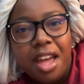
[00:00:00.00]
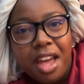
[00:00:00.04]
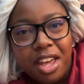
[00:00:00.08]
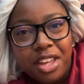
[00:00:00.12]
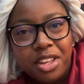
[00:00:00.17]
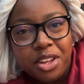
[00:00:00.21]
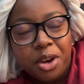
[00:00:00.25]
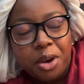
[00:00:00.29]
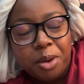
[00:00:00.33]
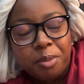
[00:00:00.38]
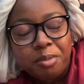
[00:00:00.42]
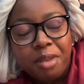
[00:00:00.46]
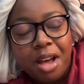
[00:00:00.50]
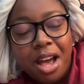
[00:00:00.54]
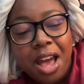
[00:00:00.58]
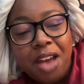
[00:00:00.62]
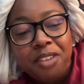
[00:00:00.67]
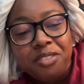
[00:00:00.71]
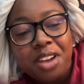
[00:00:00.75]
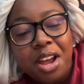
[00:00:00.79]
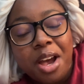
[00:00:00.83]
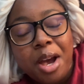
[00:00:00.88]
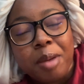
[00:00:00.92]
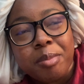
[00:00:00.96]
Hey y'all, I have
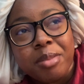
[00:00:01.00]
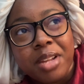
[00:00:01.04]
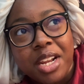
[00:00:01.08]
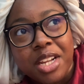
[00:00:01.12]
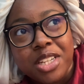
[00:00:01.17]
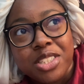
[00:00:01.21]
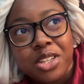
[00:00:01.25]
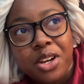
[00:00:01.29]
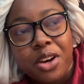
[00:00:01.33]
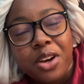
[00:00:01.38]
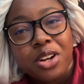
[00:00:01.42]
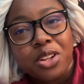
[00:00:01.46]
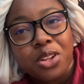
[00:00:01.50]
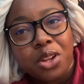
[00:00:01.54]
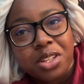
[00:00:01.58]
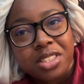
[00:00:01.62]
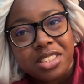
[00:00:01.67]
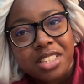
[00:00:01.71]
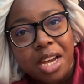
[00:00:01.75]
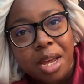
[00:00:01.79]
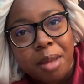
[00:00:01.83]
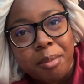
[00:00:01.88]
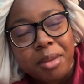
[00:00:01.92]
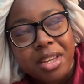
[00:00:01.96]
not updated y'all in a long
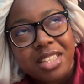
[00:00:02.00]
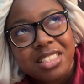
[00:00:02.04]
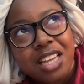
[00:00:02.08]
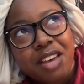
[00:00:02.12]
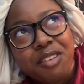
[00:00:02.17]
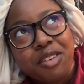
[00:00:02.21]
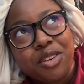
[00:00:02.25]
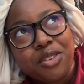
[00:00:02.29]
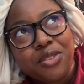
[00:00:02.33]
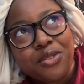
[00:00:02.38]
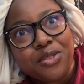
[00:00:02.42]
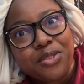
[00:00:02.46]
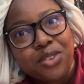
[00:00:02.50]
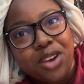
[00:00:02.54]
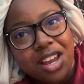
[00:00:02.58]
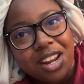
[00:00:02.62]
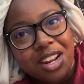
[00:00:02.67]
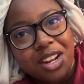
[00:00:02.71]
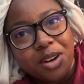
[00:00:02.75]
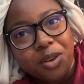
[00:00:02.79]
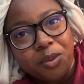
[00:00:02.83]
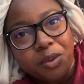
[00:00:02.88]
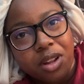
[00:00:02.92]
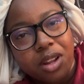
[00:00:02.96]
time because I haven't read
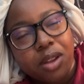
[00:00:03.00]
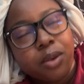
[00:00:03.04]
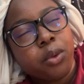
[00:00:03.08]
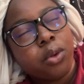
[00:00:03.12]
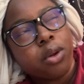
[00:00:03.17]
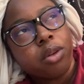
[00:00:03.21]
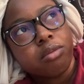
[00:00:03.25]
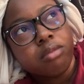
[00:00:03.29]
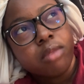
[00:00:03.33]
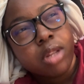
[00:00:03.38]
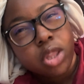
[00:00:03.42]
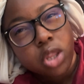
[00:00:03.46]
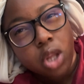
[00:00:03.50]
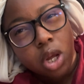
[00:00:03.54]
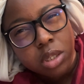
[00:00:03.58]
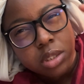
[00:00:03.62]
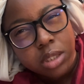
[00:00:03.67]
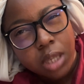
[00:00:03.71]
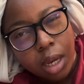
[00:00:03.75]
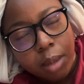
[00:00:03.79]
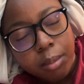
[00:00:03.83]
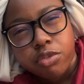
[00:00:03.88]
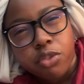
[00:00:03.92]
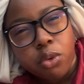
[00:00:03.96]
in a well, long
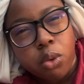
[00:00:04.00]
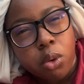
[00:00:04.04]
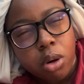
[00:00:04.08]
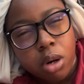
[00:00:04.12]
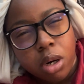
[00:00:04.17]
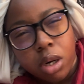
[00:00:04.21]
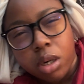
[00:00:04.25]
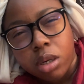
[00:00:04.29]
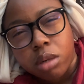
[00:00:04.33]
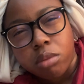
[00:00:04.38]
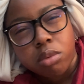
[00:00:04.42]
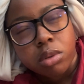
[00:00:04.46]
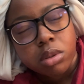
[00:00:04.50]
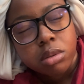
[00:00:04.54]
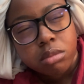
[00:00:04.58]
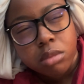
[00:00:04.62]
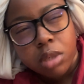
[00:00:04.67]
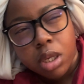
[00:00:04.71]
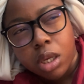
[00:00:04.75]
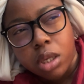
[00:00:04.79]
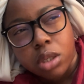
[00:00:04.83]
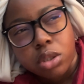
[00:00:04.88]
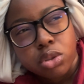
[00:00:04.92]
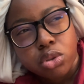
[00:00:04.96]
time, four
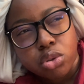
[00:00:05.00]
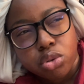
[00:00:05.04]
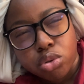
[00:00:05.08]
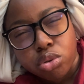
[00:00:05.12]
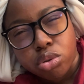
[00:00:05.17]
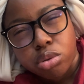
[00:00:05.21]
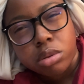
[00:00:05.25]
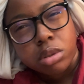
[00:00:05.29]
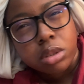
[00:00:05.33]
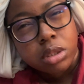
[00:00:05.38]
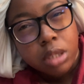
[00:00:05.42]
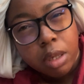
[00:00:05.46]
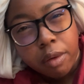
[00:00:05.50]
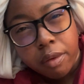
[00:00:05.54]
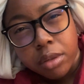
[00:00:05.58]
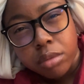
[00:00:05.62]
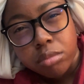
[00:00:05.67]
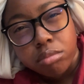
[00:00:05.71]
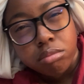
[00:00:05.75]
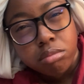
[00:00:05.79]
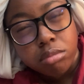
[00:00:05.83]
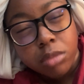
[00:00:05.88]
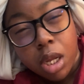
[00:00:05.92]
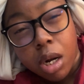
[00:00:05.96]
days to seven.